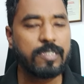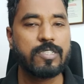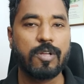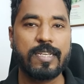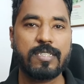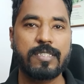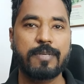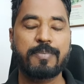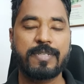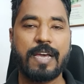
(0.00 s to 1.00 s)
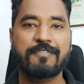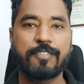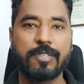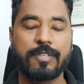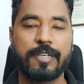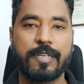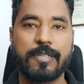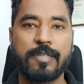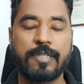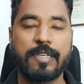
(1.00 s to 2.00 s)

So let's deep dive further here.